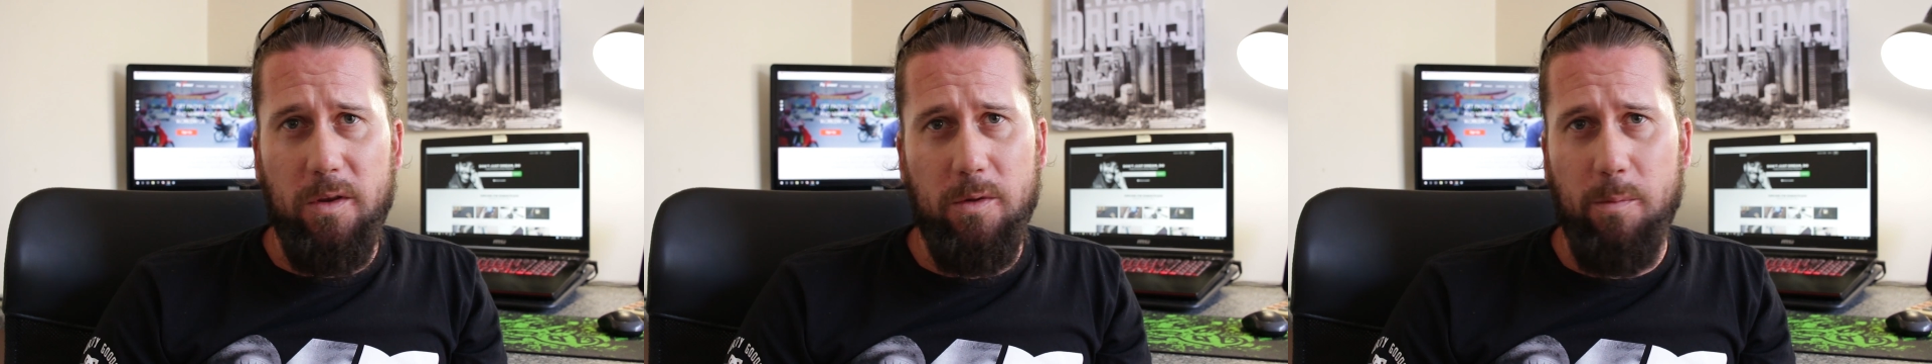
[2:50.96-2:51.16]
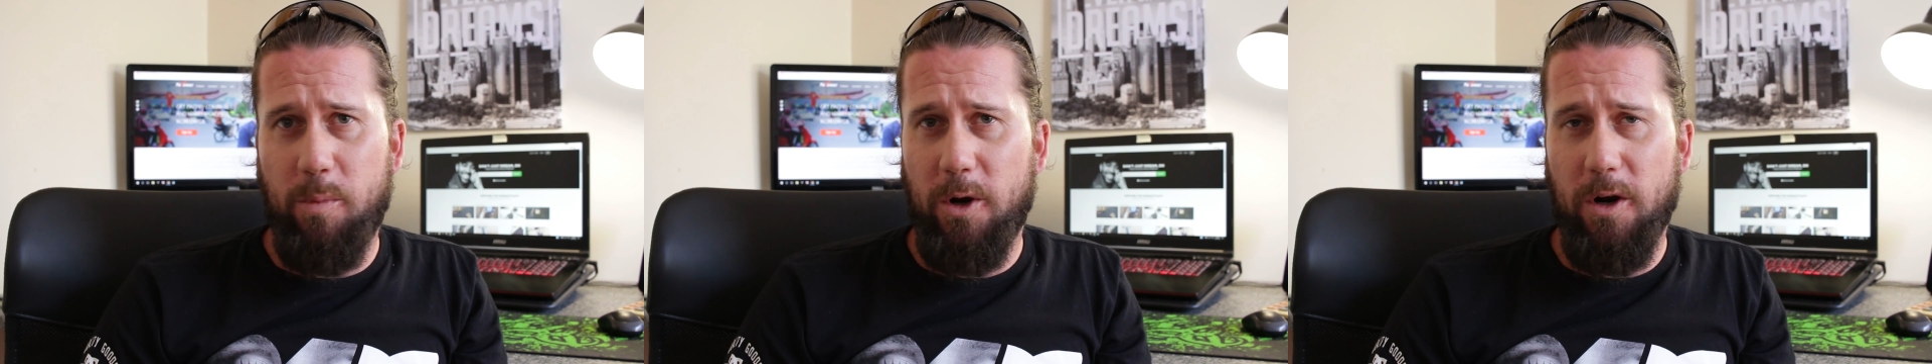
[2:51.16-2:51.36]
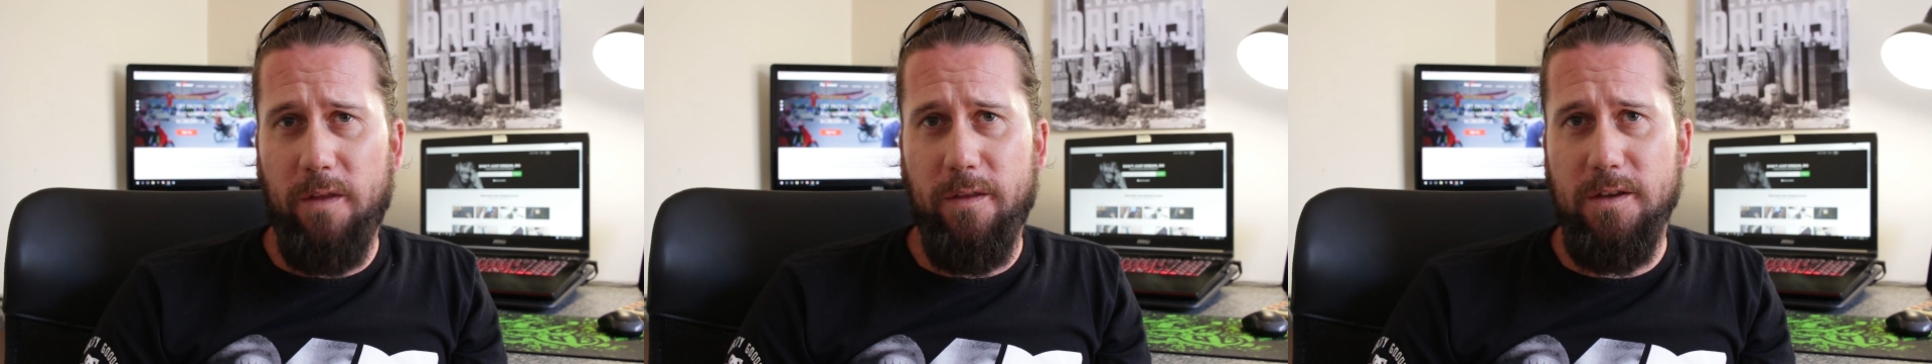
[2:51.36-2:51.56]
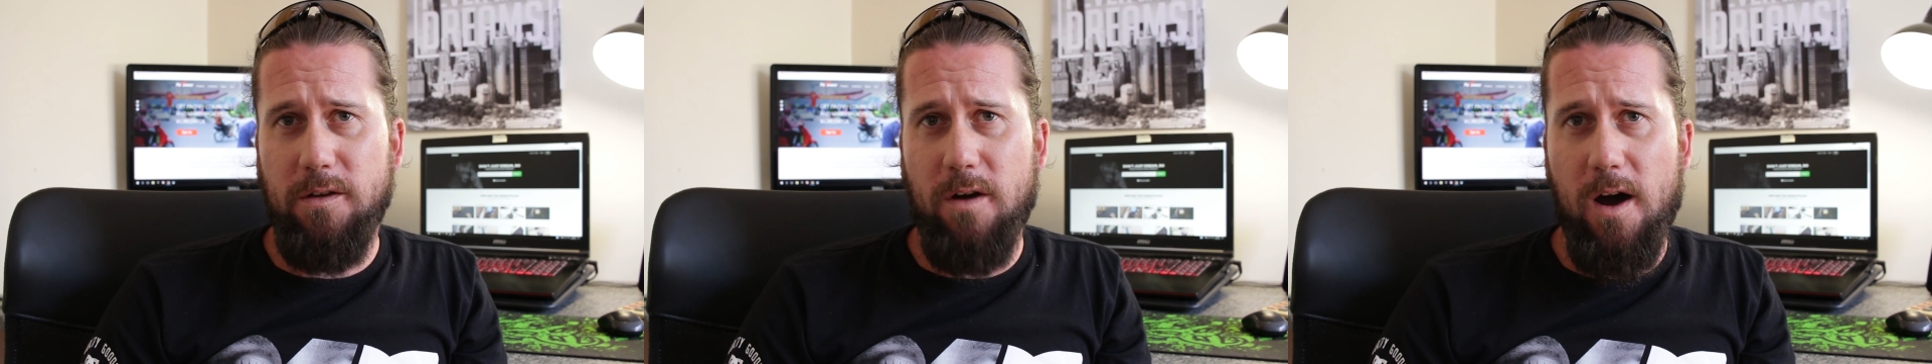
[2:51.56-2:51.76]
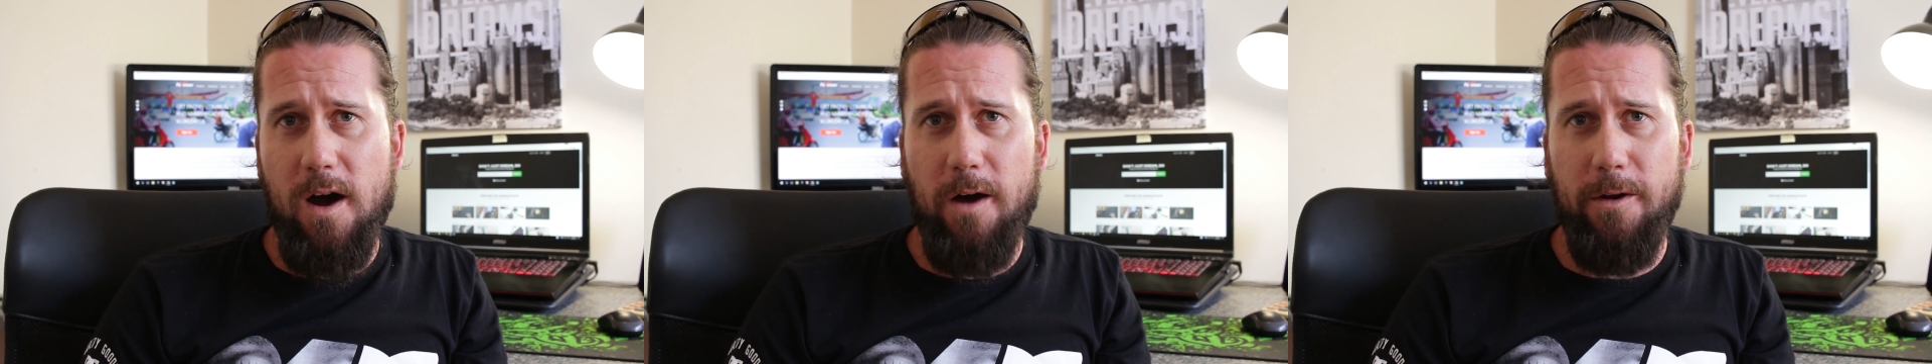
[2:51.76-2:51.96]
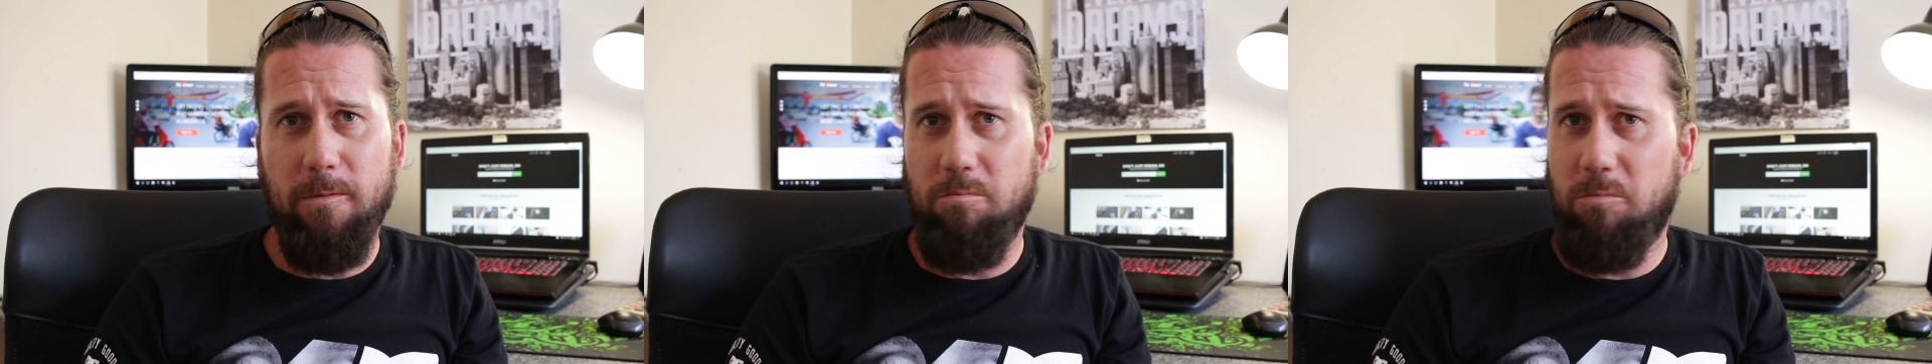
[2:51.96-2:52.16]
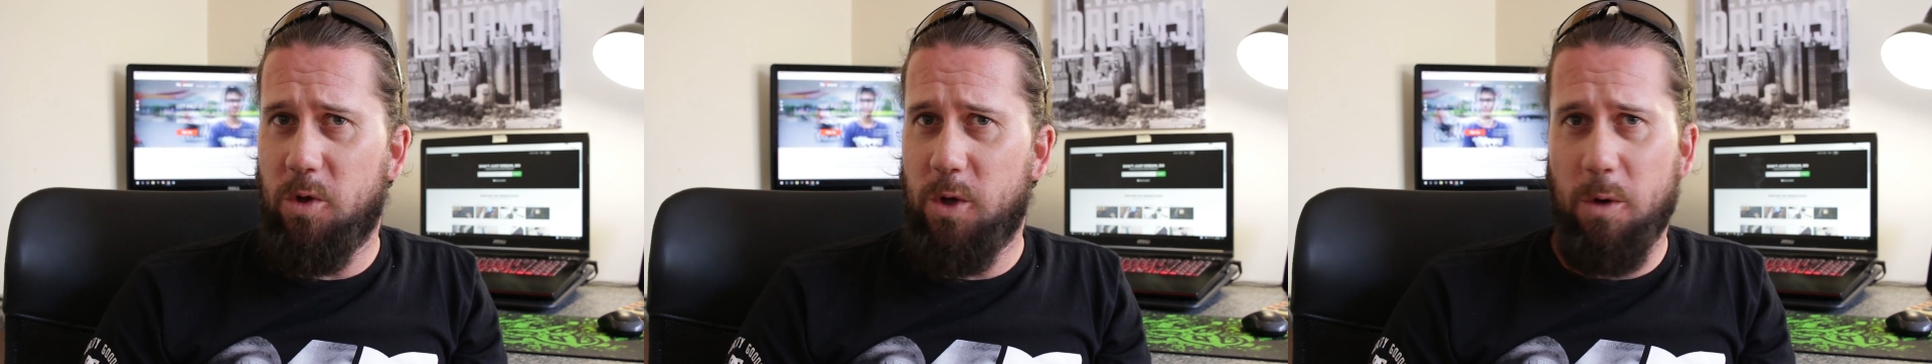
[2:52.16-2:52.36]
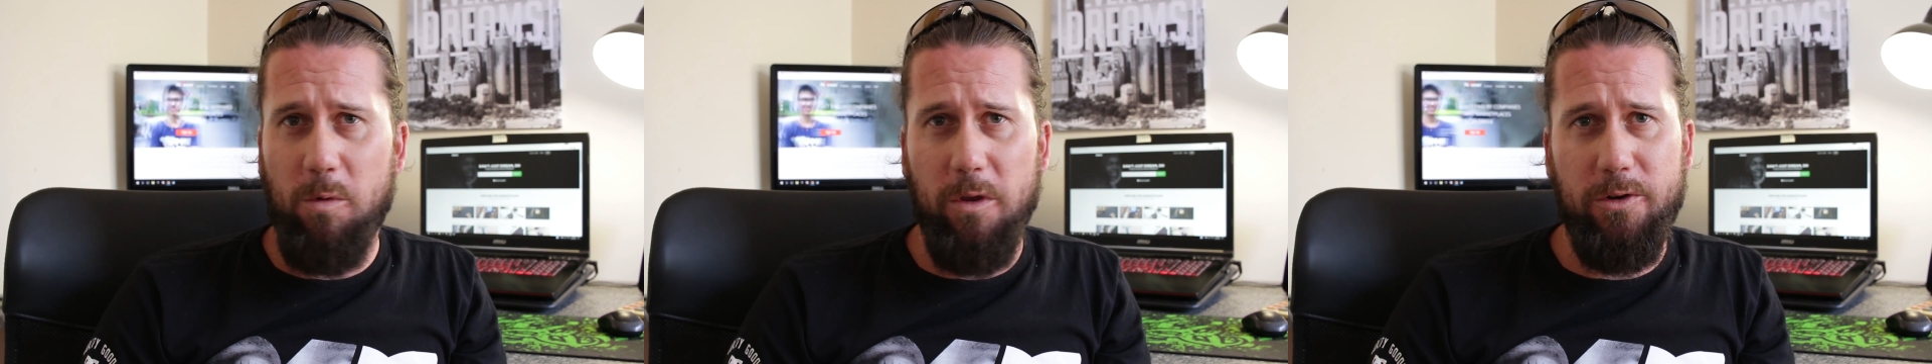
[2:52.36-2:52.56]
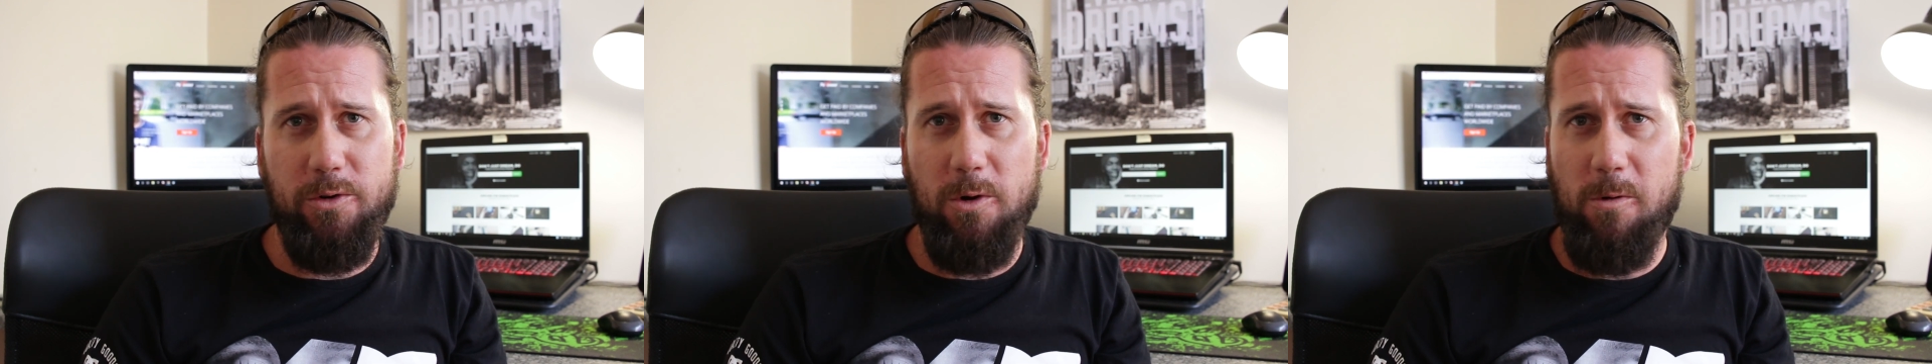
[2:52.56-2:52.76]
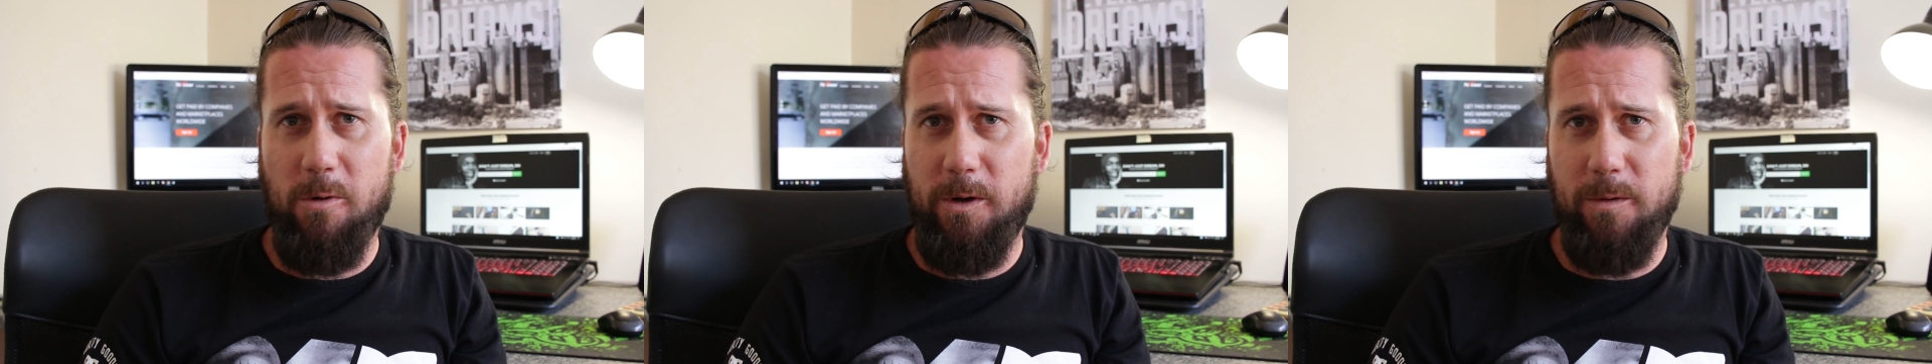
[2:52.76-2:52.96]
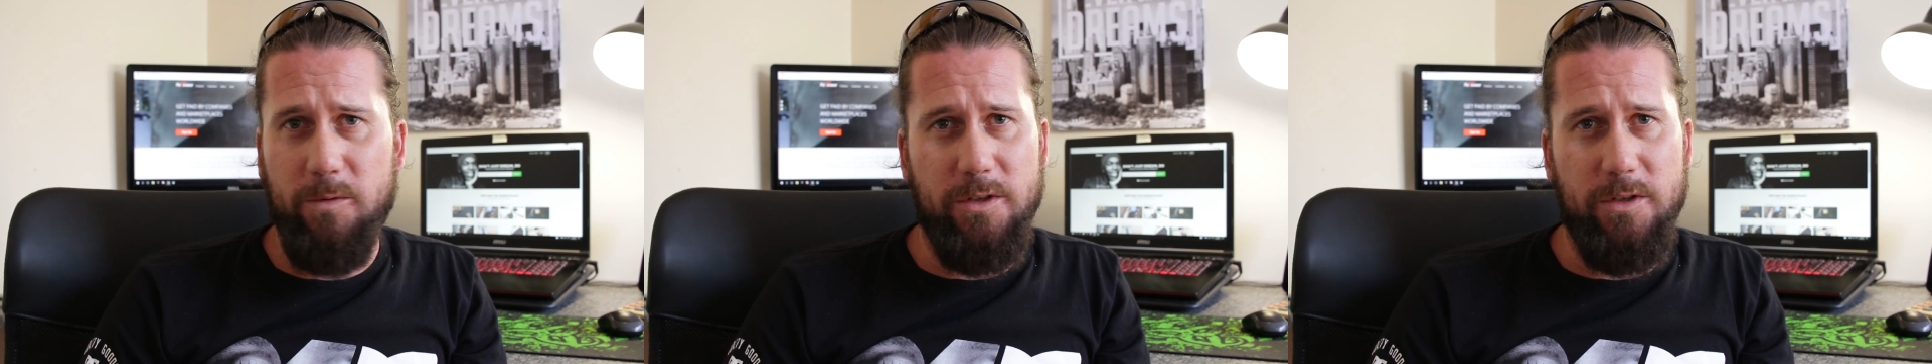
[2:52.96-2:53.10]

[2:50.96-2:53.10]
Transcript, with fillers: you put it on this card, you can withdraw it